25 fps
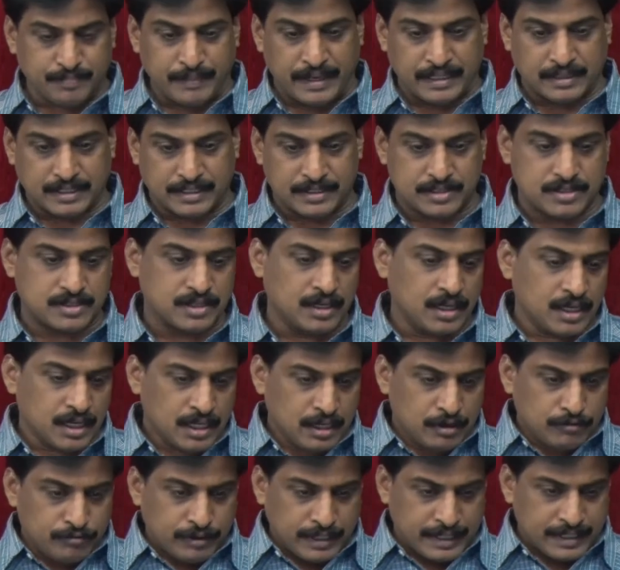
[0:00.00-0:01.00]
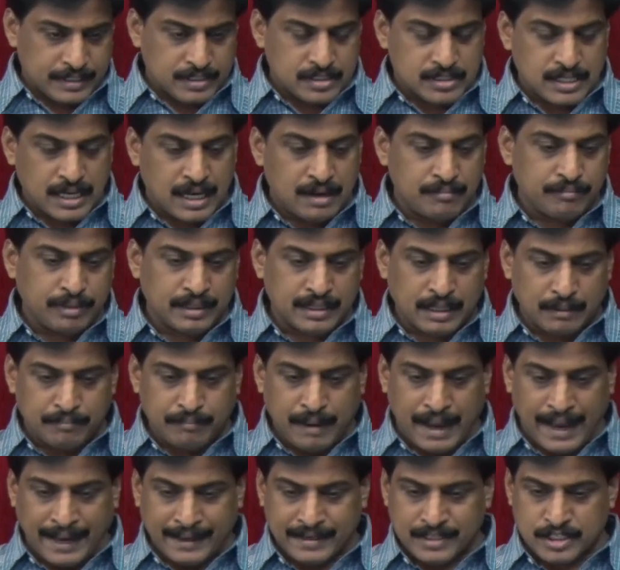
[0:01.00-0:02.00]
methods. For example, the
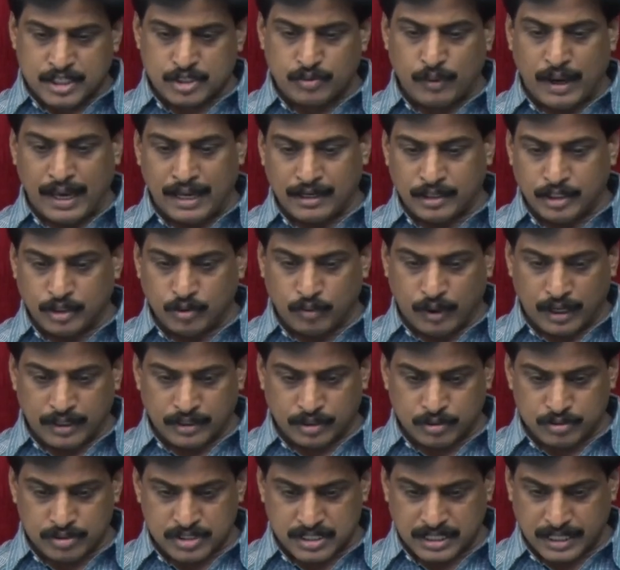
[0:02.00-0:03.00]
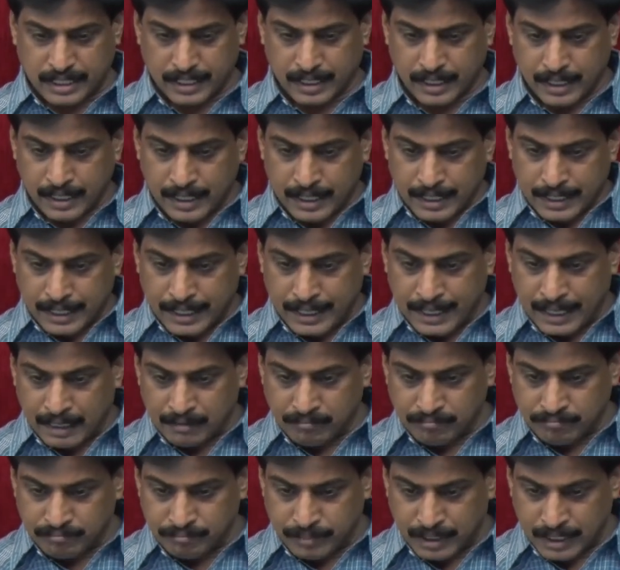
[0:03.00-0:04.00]
max value you want to see
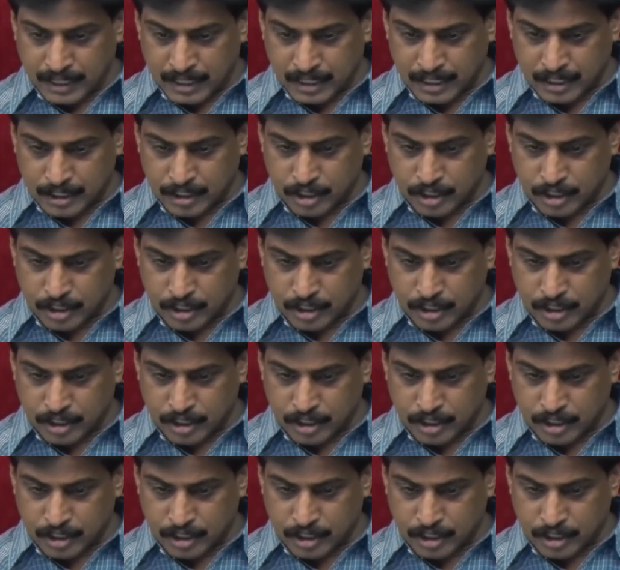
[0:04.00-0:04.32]
number